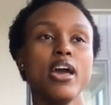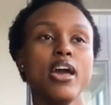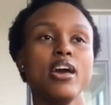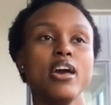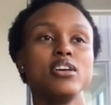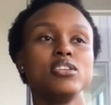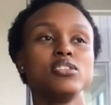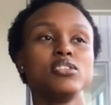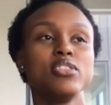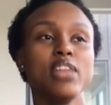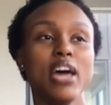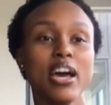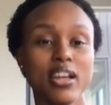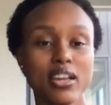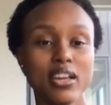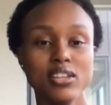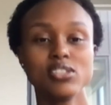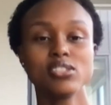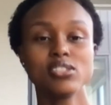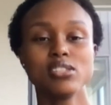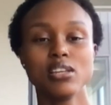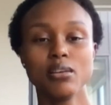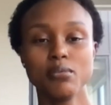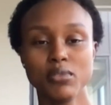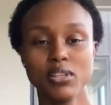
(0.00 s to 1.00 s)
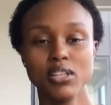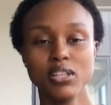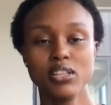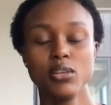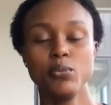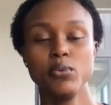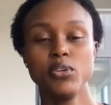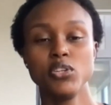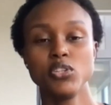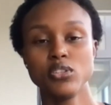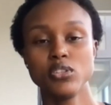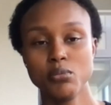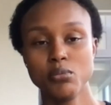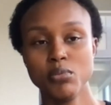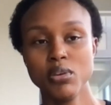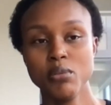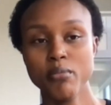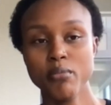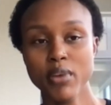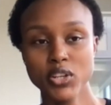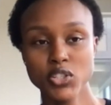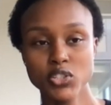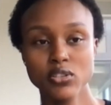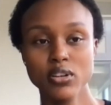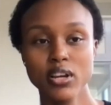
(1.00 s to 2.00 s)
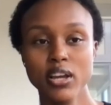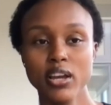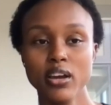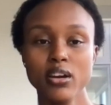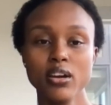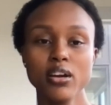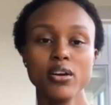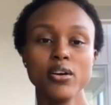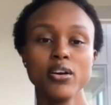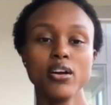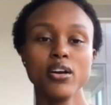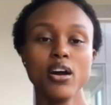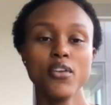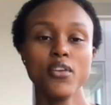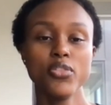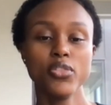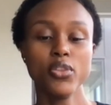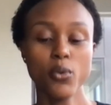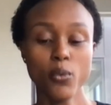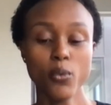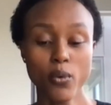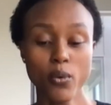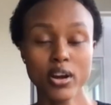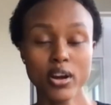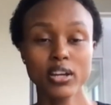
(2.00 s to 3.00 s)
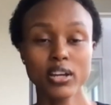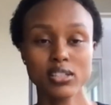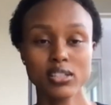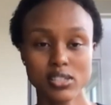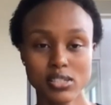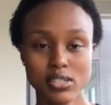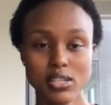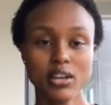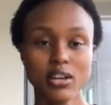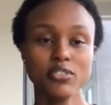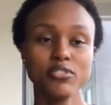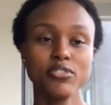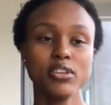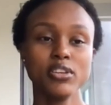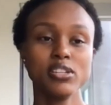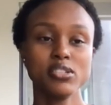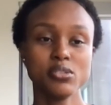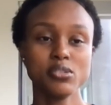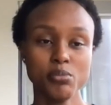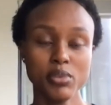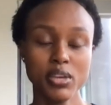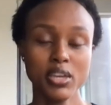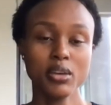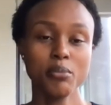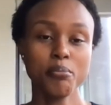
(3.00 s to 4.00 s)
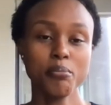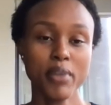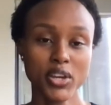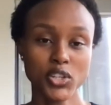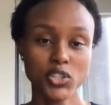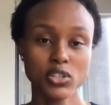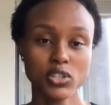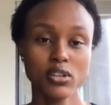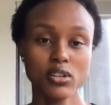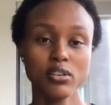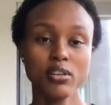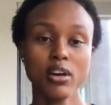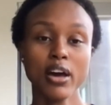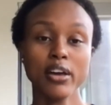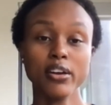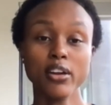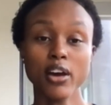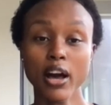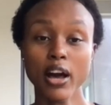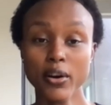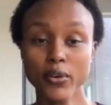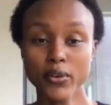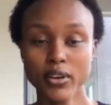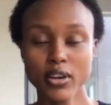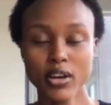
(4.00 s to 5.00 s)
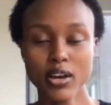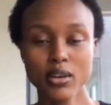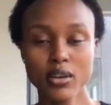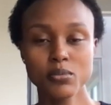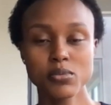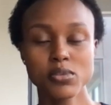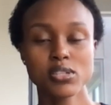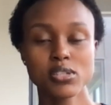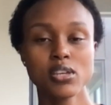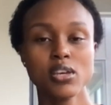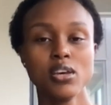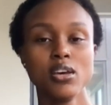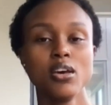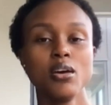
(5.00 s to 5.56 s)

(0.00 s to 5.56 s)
And that is something that we should be measuring, and the work itself is being measured on outcomes.